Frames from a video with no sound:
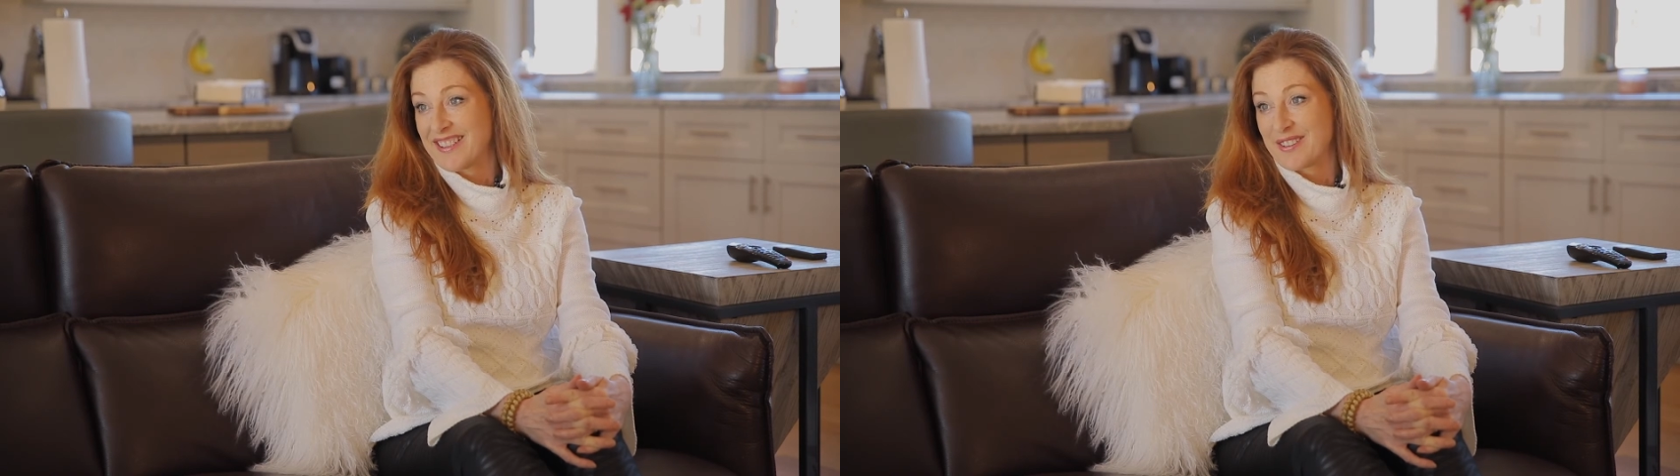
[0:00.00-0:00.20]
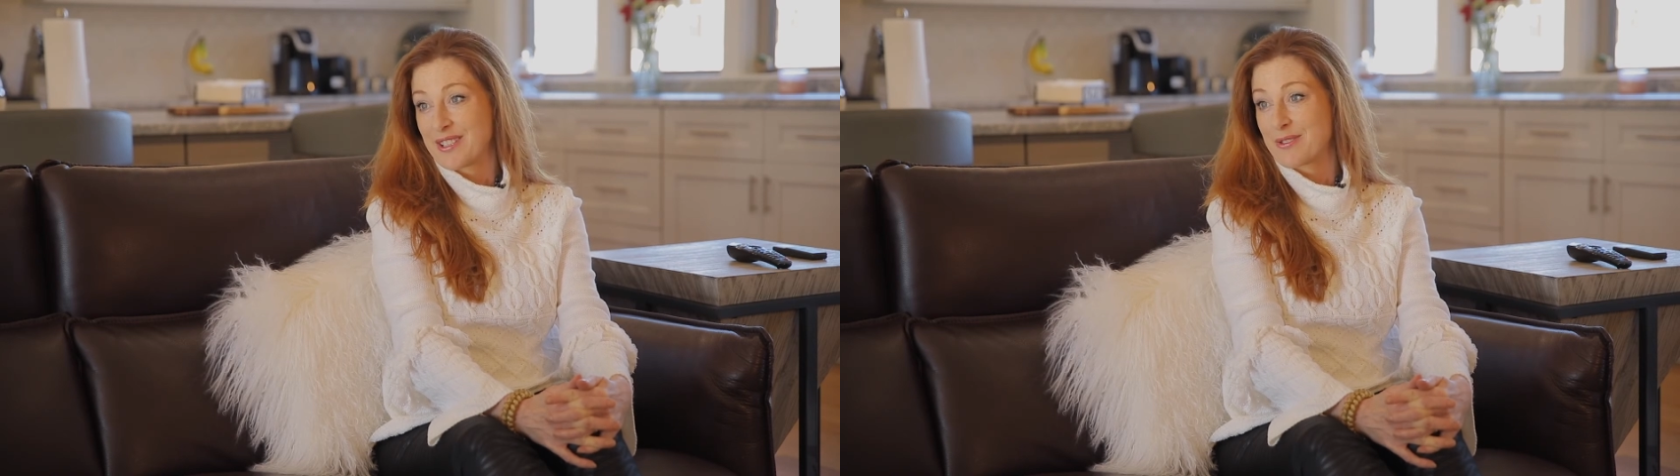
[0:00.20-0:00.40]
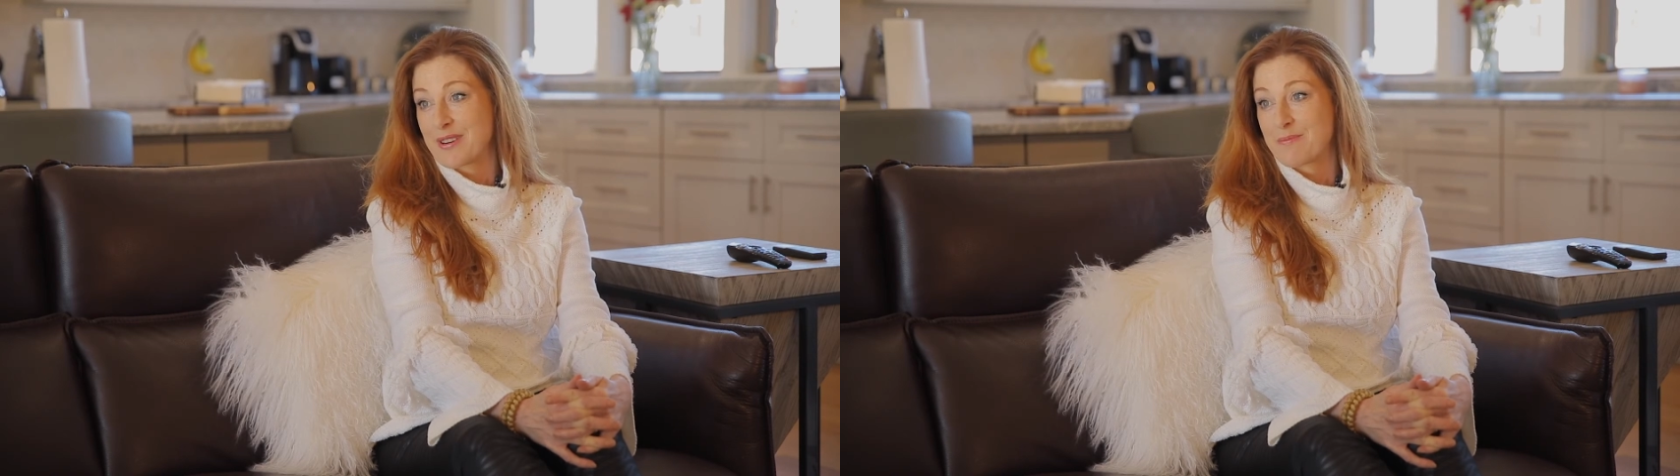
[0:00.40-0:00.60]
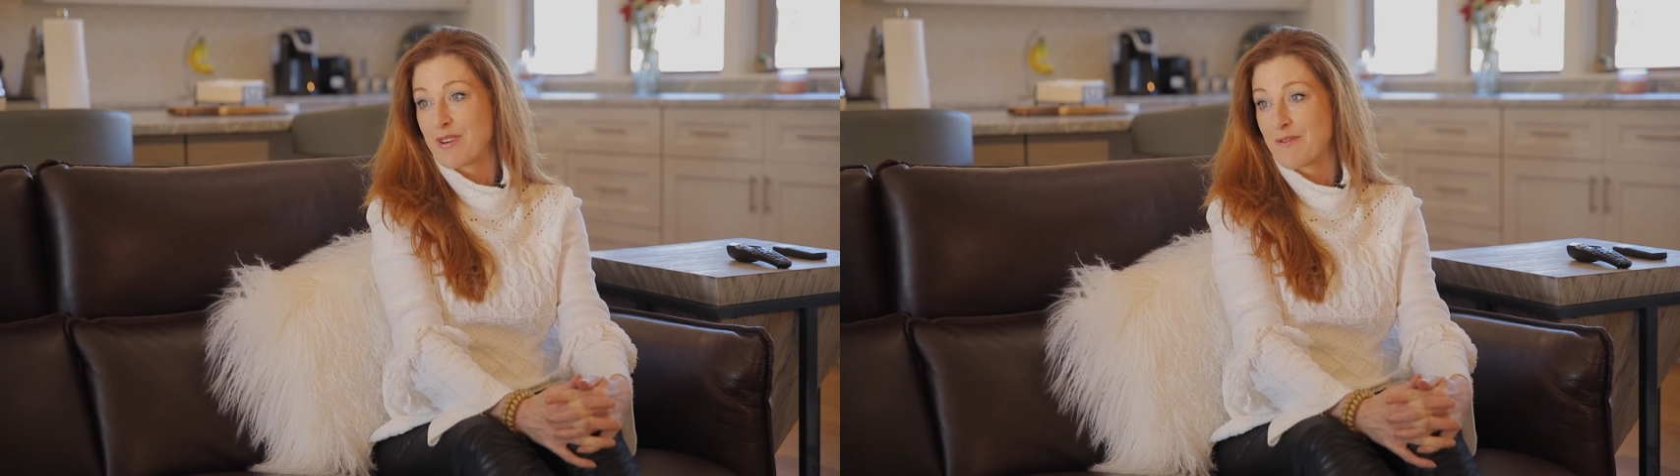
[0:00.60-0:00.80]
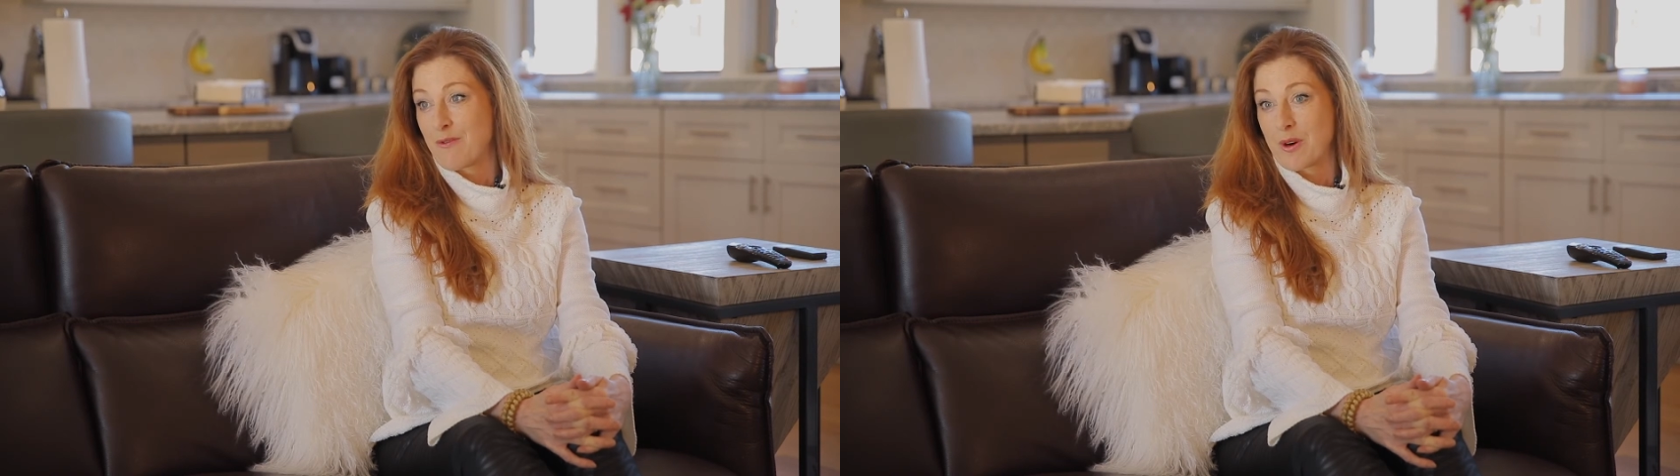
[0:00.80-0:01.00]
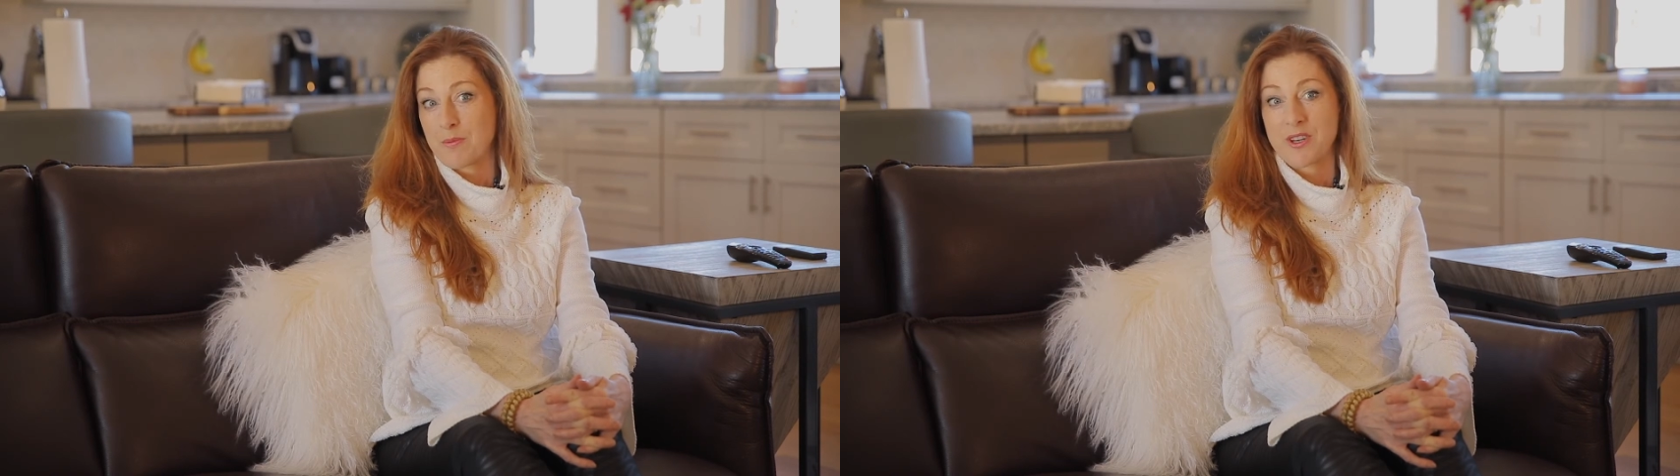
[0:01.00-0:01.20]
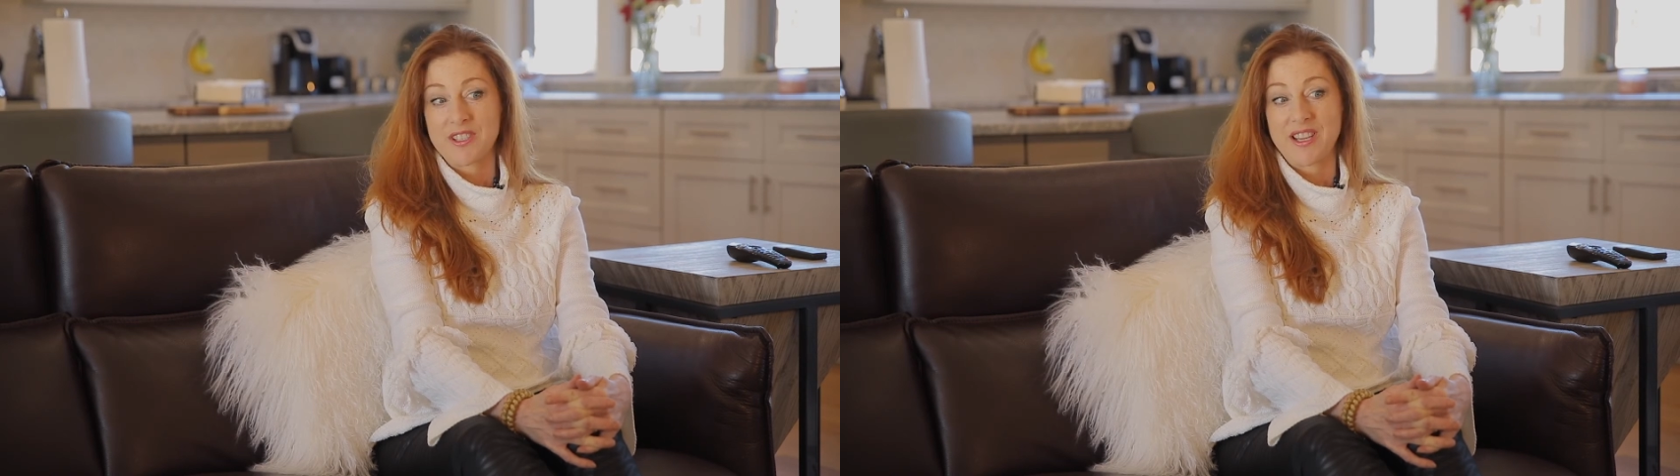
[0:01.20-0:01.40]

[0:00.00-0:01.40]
street performers